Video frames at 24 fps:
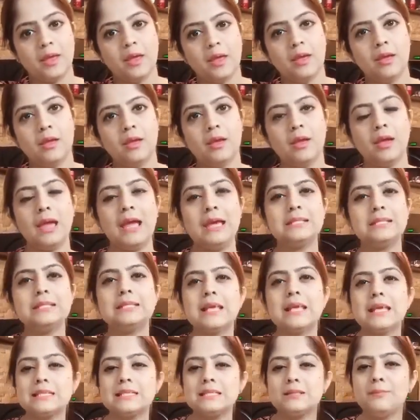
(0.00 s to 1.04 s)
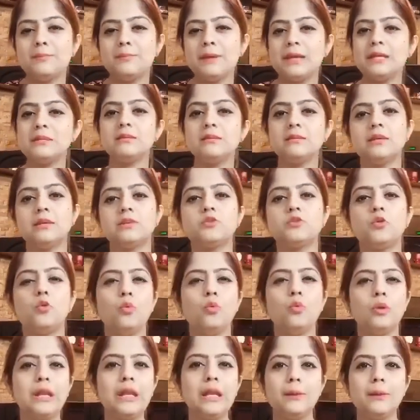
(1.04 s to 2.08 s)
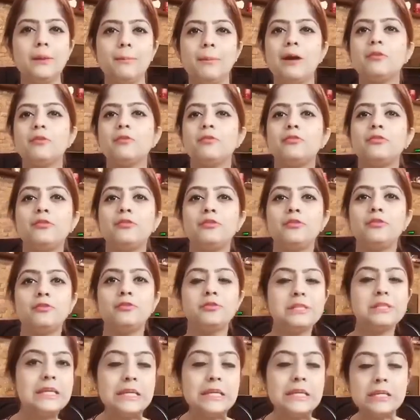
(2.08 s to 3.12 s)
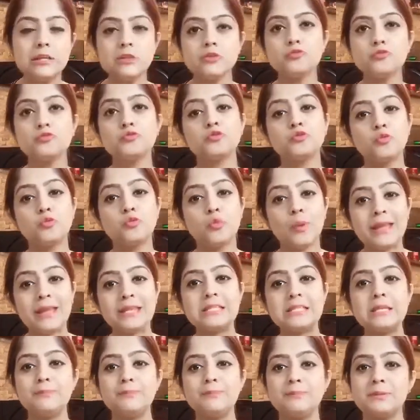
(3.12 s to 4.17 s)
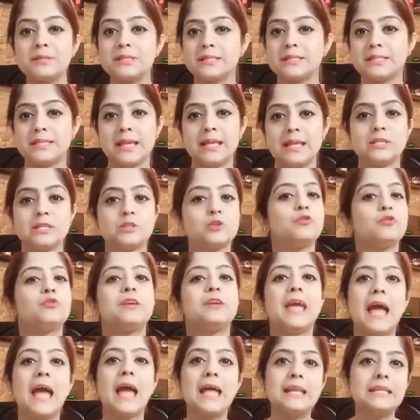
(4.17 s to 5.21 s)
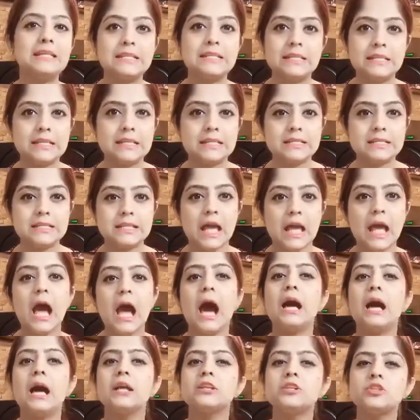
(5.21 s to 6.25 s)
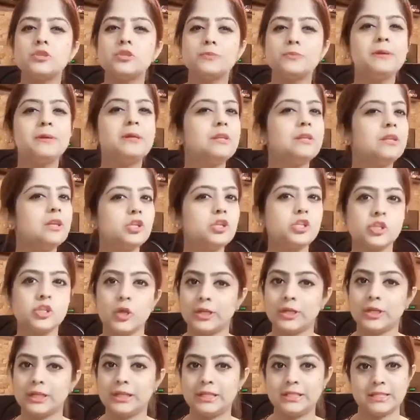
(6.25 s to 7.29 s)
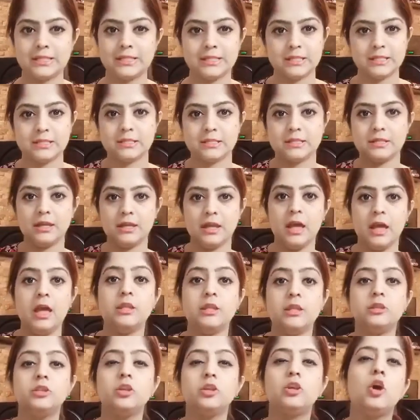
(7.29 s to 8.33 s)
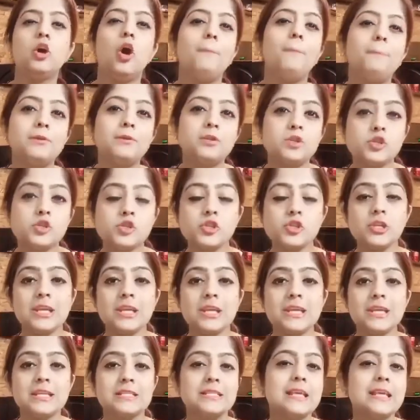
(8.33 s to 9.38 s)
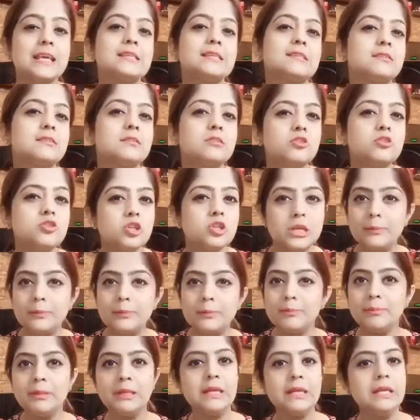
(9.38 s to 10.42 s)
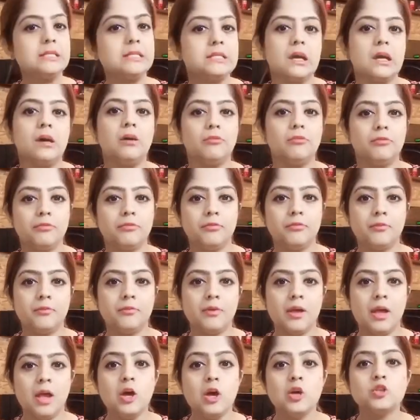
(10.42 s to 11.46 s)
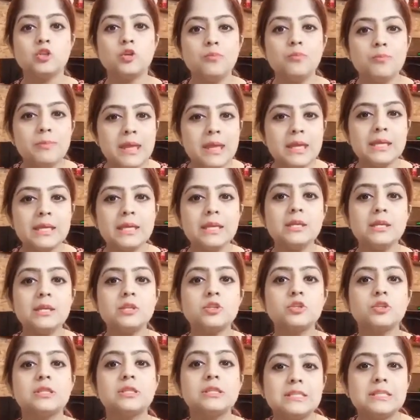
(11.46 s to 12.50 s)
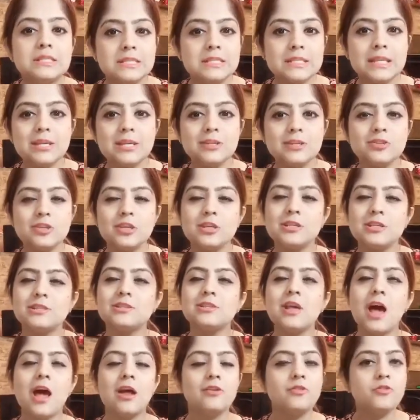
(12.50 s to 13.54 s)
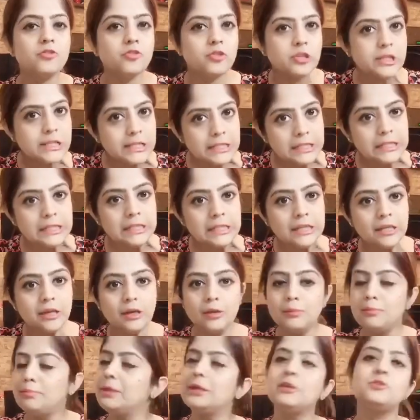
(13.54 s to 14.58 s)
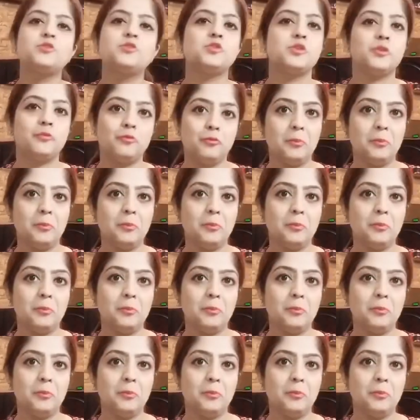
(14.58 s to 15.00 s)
It is estimated that only about 15 to 20% of candidates are typically shortlisted. The competition is extremely tough, so making it to this stage is really a big achievement.